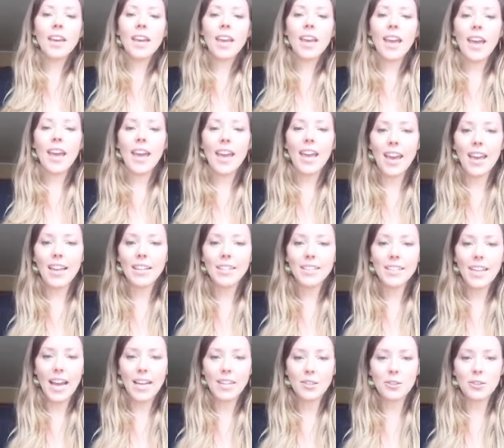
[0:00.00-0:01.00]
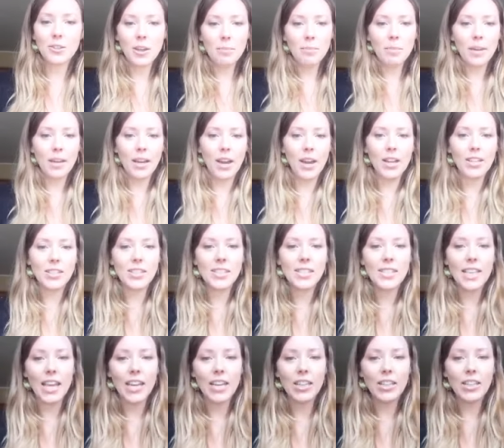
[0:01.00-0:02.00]
And as you're jumping on,
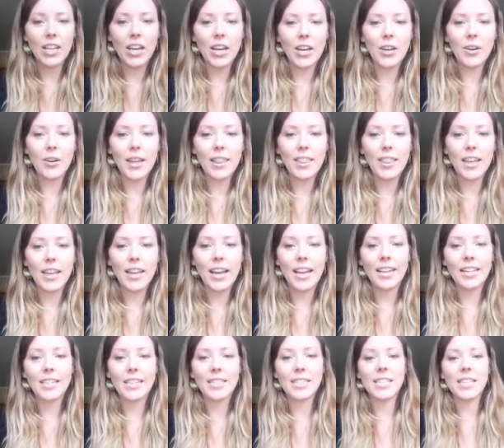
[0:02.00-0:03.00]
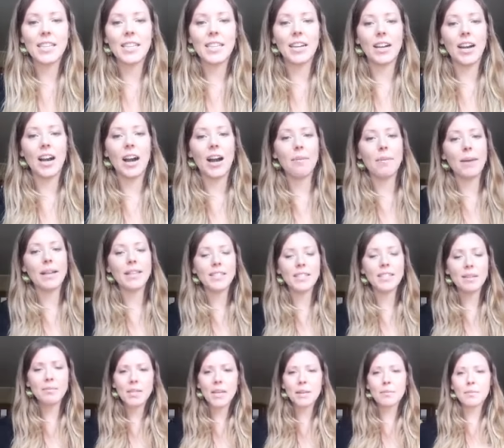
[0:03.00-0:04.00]
say hello. I think I can see the comments.
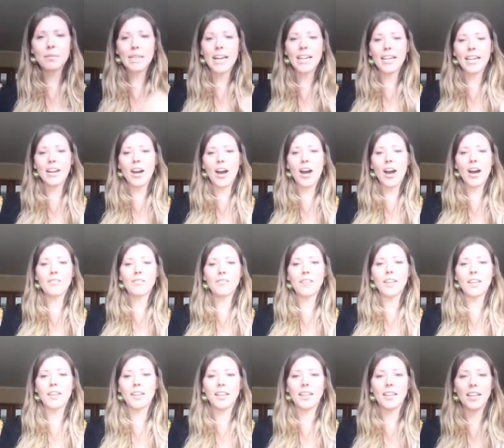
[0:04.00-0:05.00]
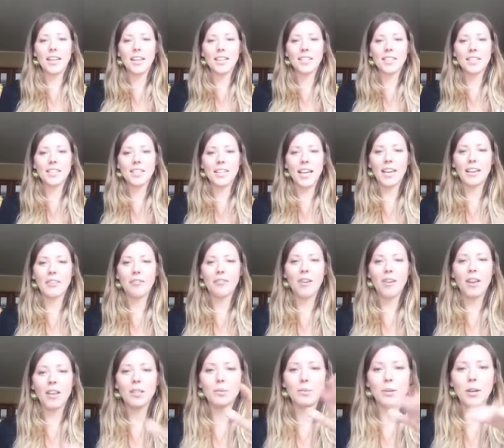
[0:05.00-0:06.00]
Sometimes I get off and it's like
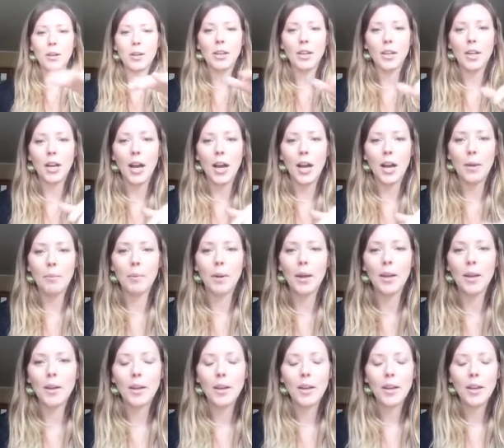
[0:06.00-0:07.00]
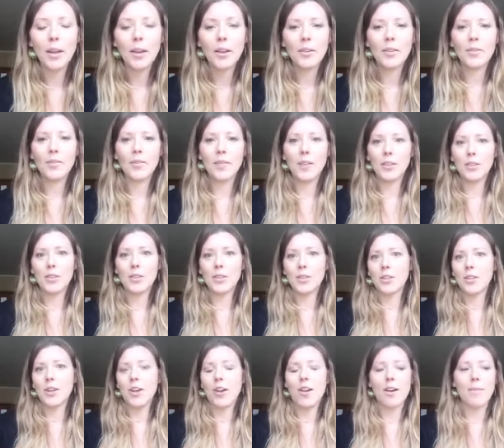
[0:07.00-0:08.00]
Facebook um,
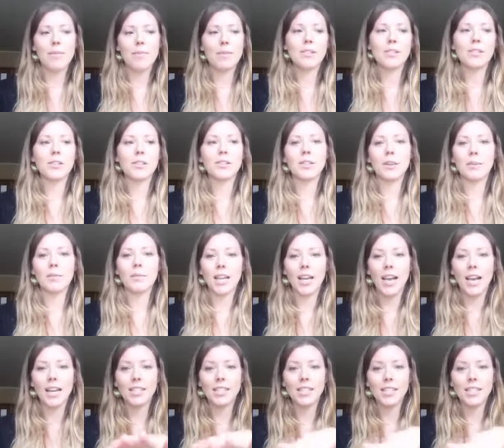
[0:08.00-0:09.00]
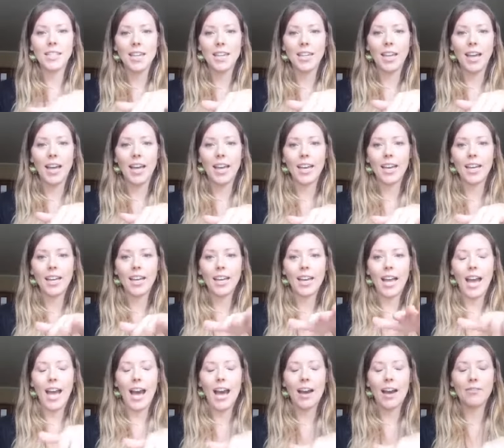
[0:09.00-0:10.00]
filtered comments or something. I see like
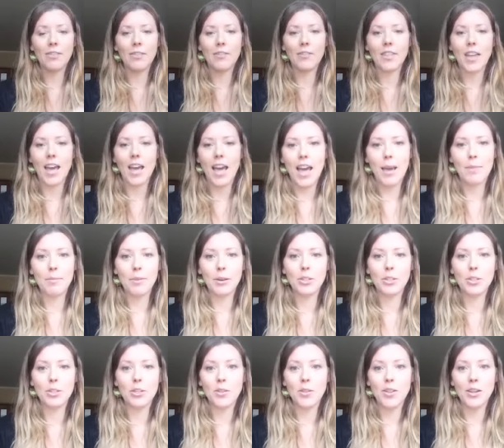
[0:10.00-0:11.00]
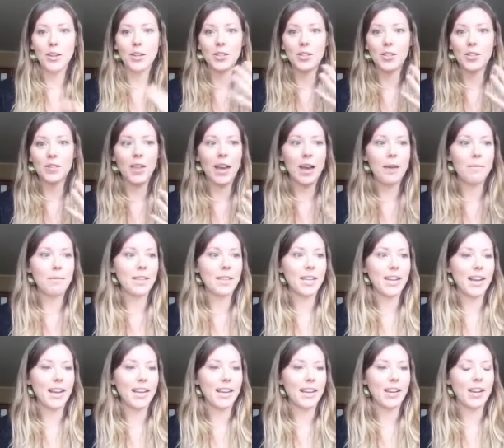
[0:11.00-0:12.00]
half of them or two thirds of them, and then
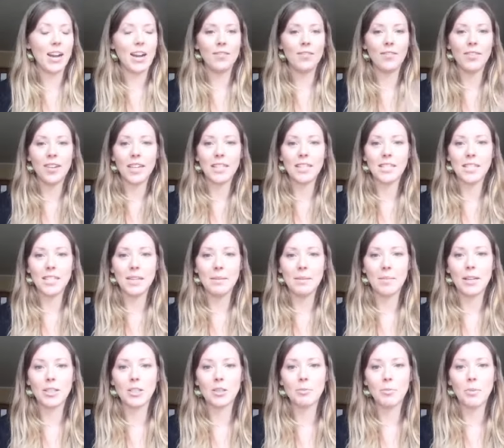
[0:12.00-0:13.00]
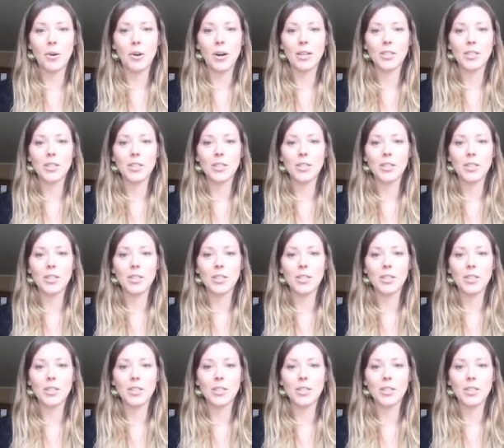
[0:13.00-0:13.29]
I get off and I see much more.